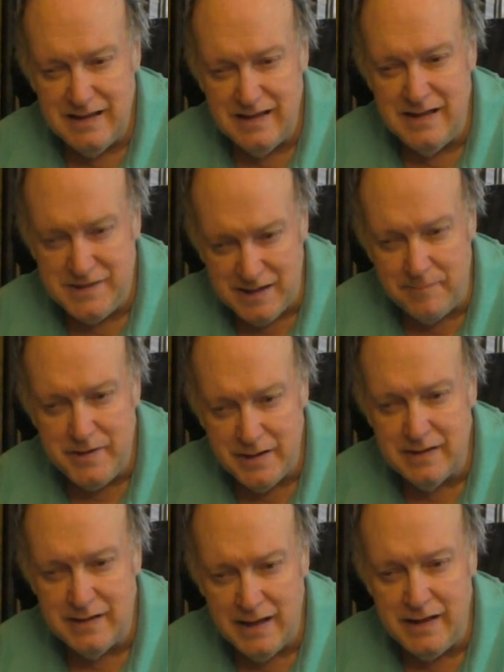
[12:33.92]
is
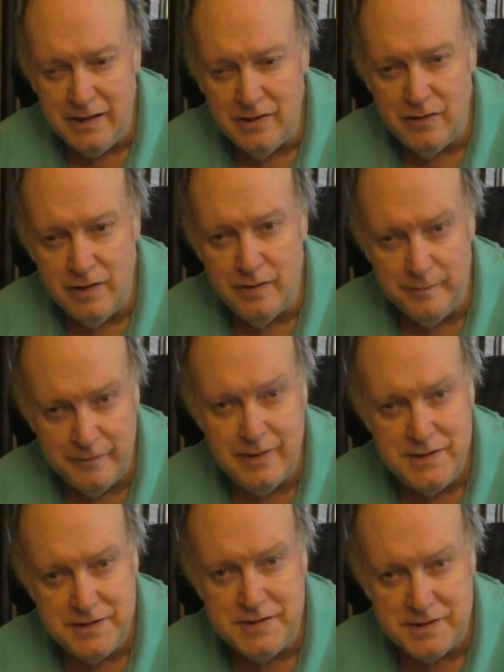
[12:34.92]
something that your human
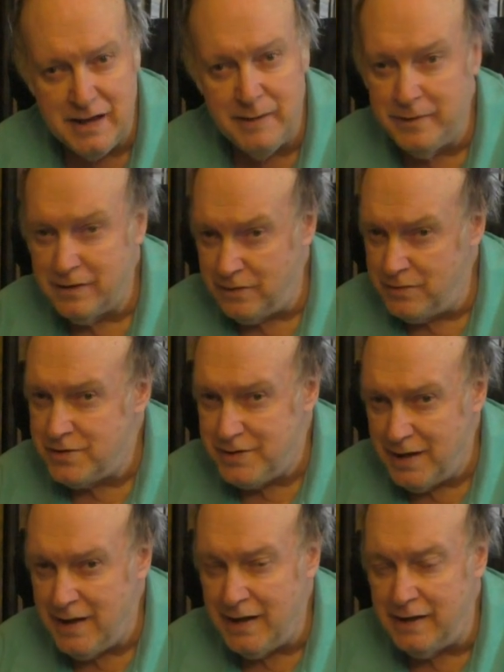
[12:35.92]
race is coming to
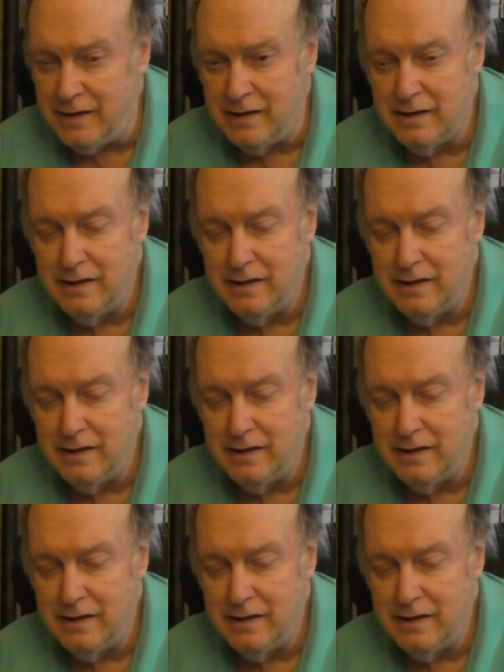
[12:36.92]
understand.